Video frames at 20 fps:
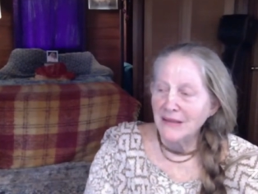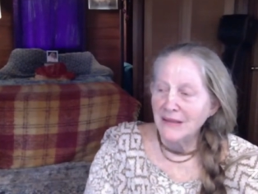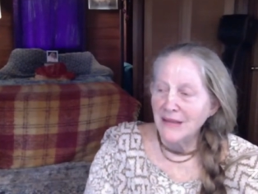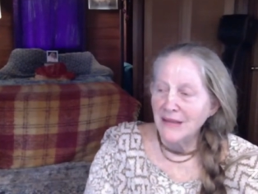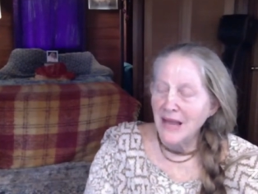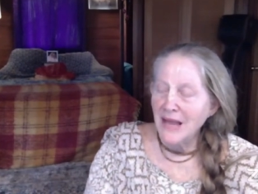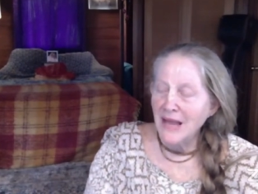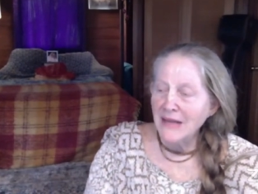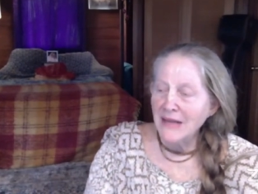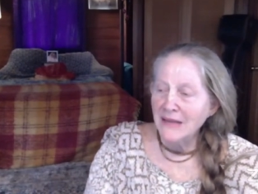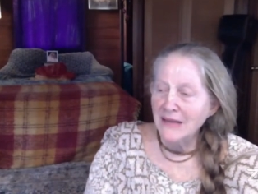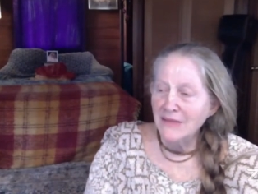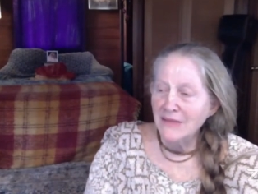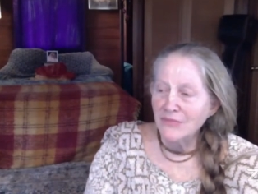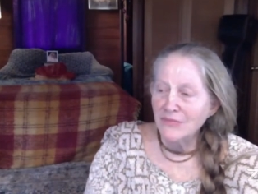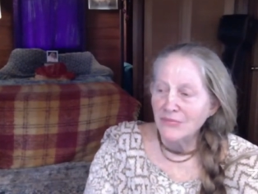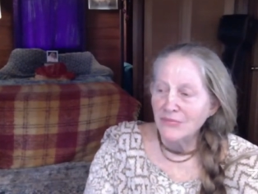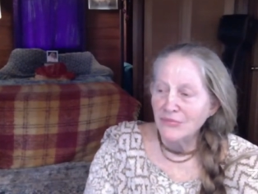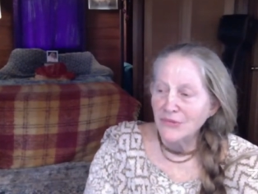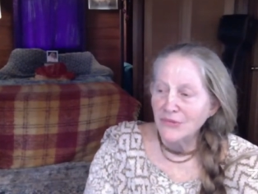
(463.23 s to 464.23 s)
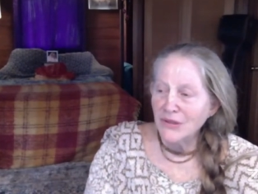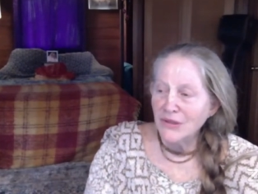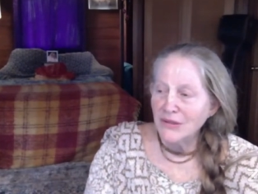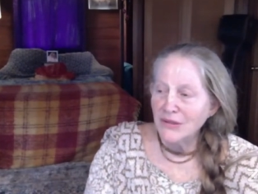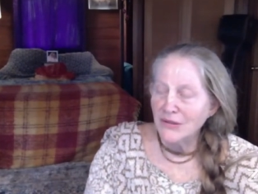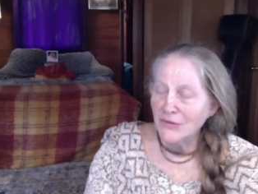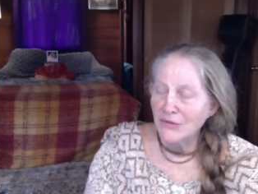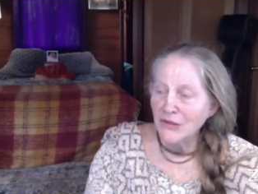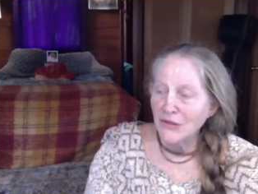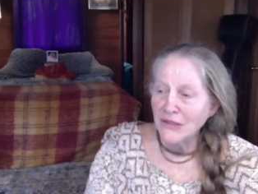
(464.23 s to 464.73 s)
and you
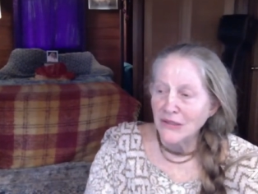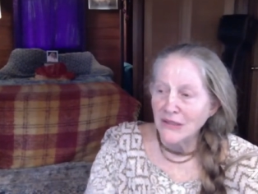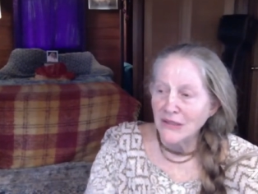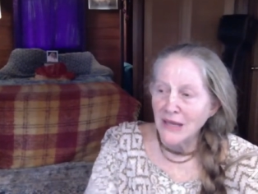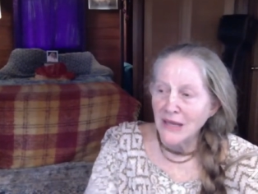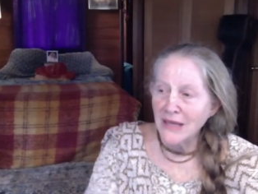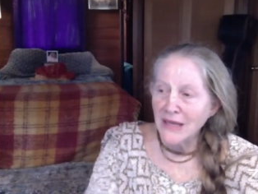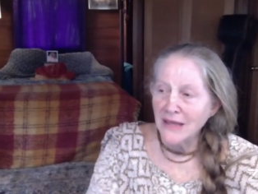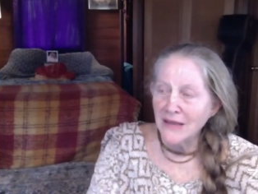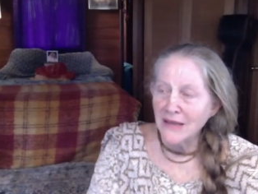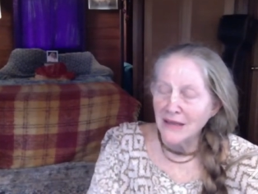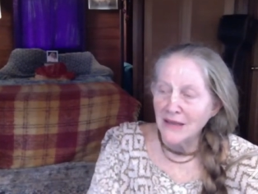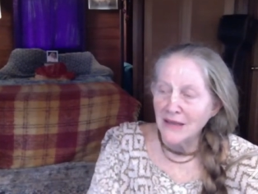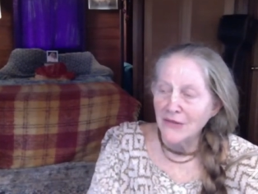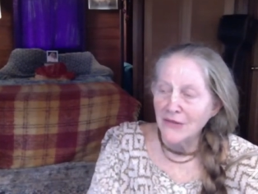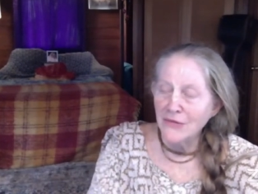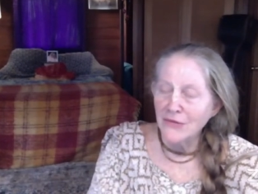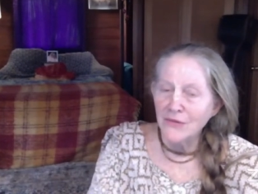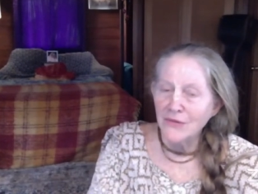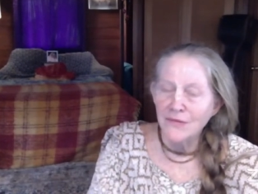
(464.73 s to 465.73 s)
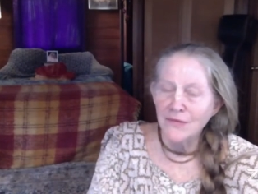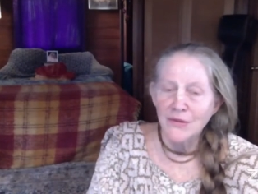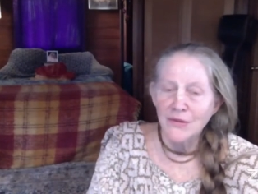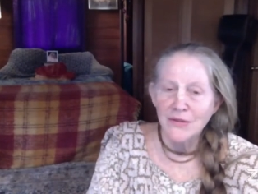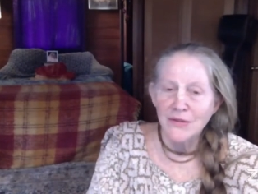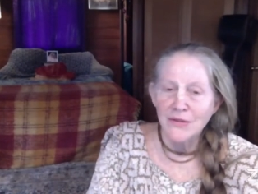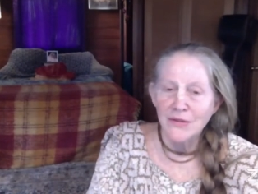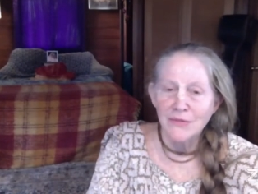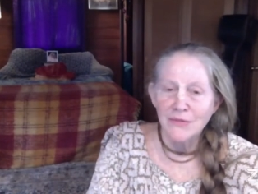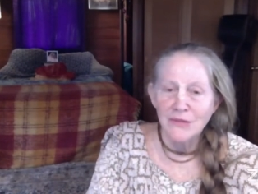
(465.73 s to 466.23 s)
know, just like the other
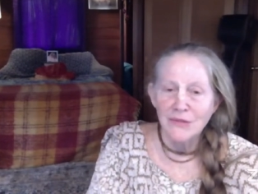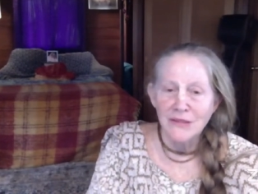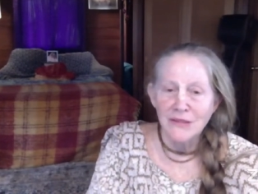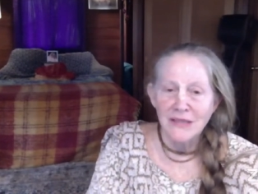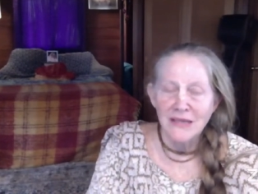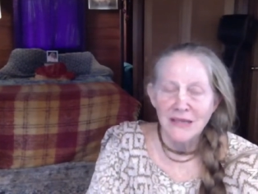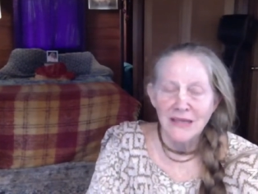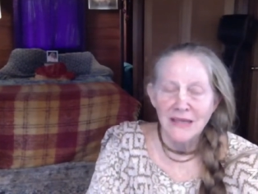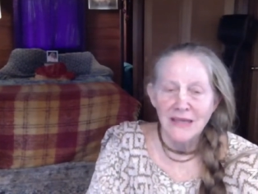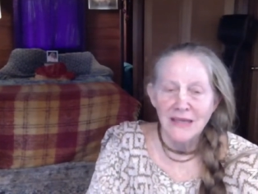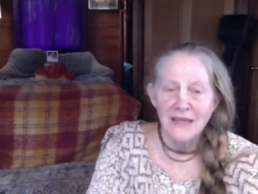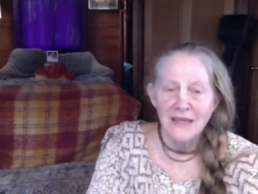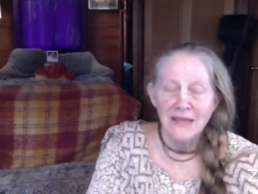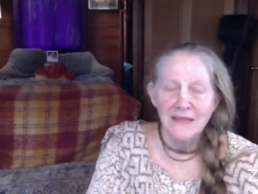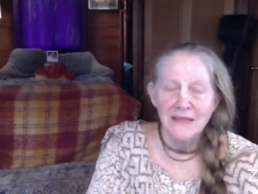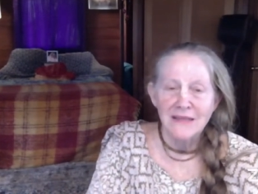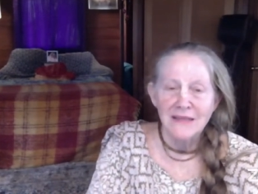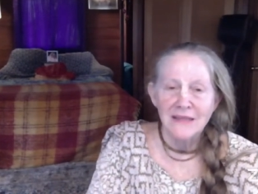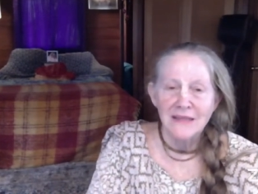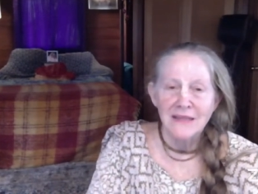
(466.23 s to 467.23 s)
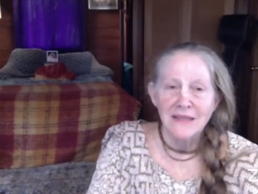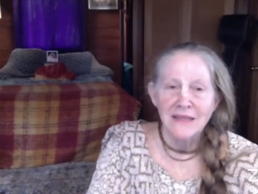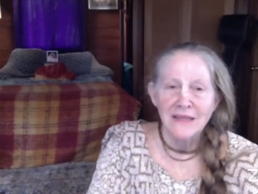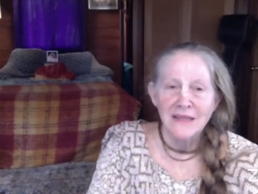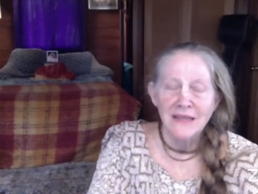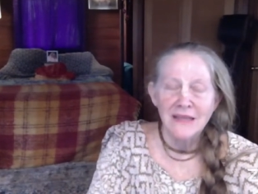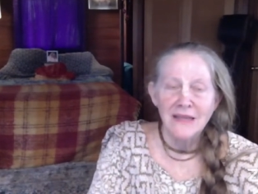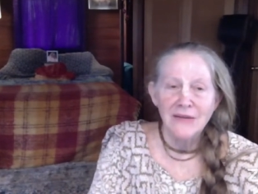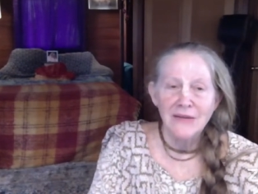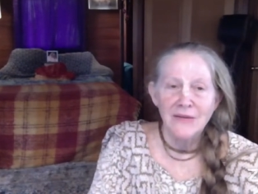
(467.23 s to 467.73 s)
devotees were saying, it,
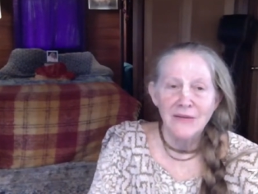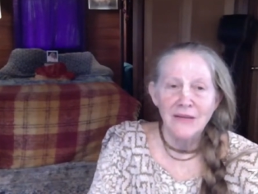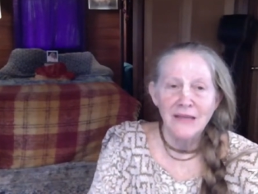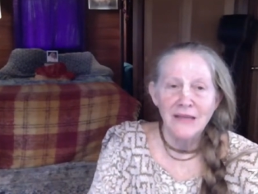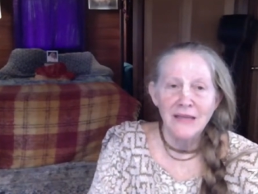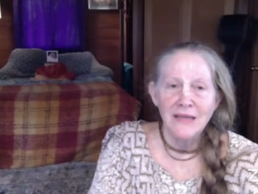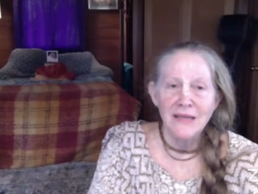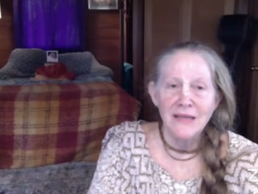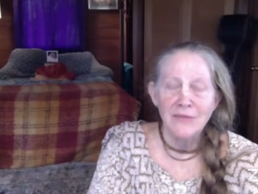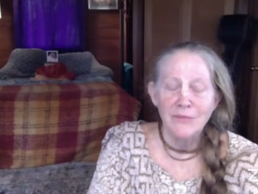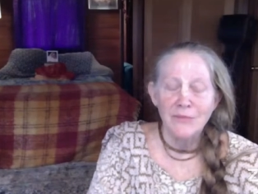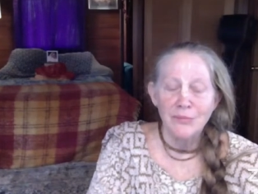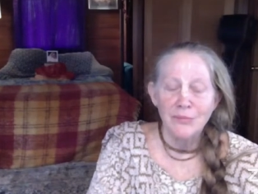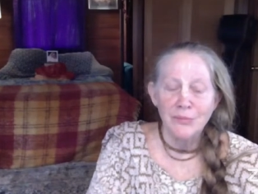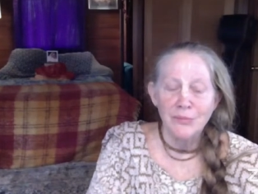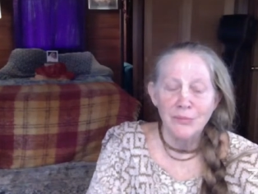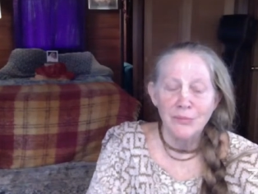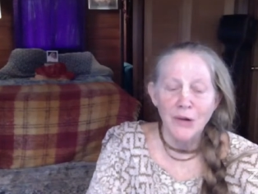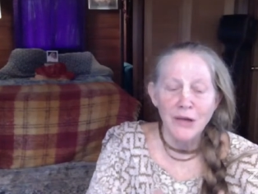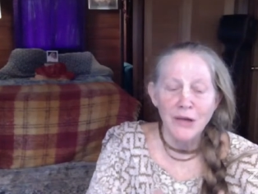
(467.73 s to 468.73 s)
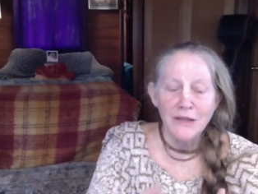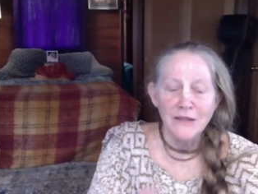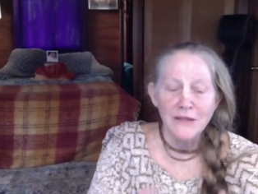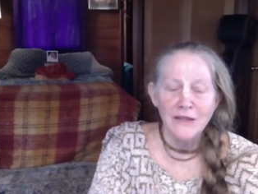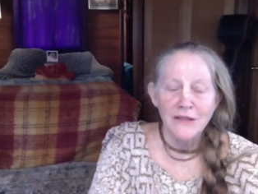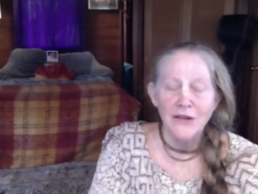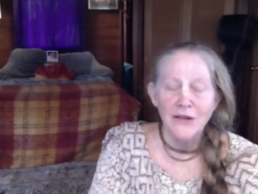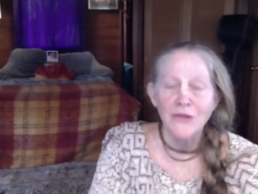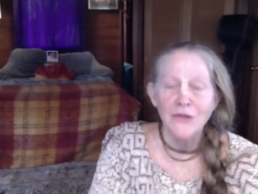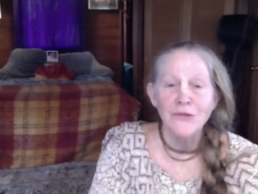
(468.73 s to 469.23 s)
he, he brought us
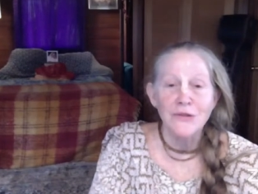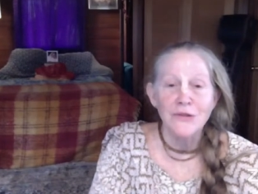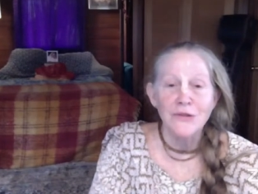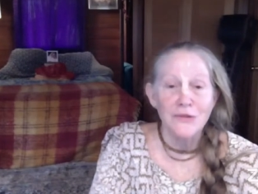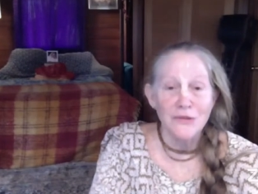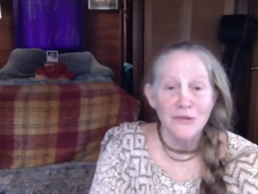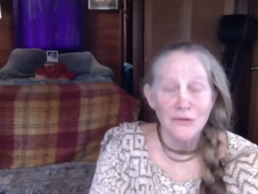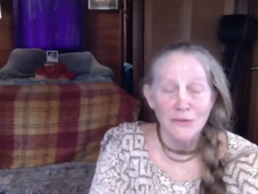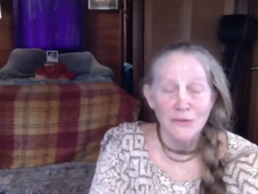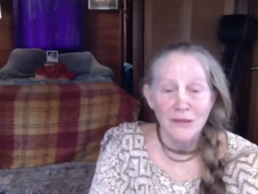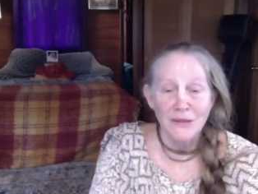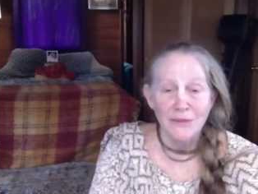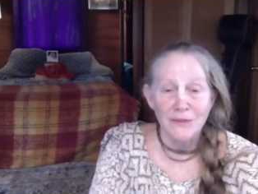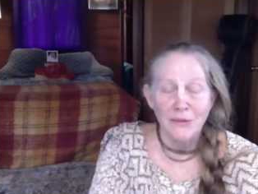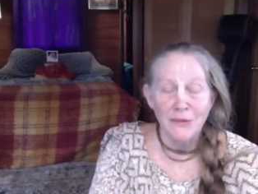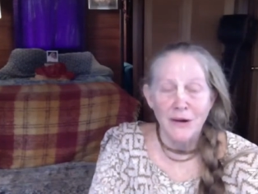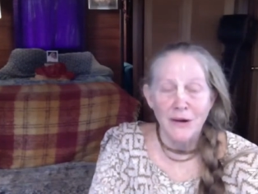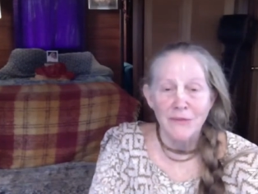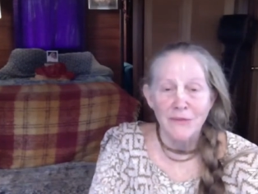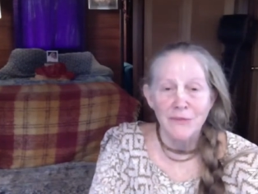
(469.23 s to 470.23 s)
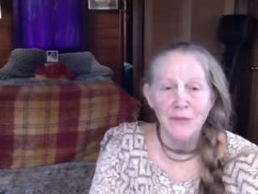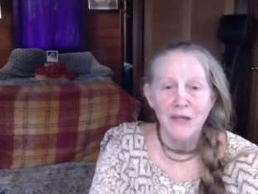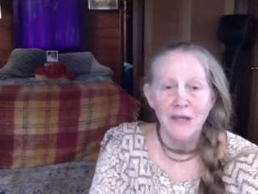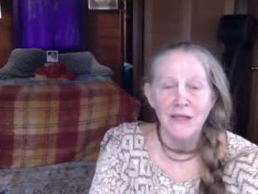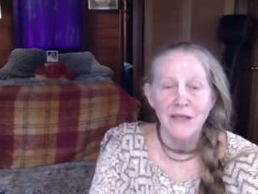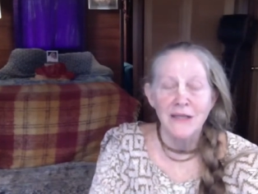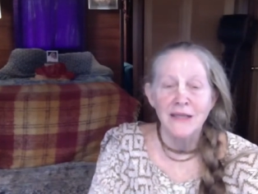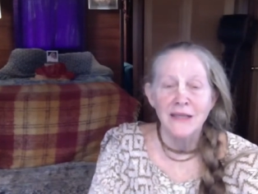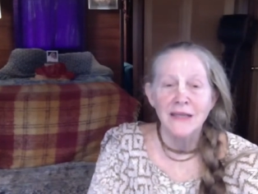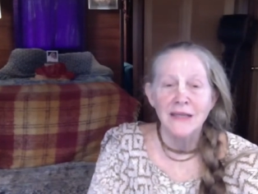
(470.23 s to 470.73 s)
closer to Srila
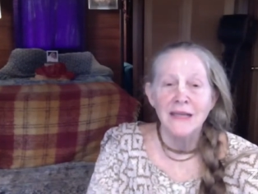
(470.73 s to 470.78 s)
Prabhupada.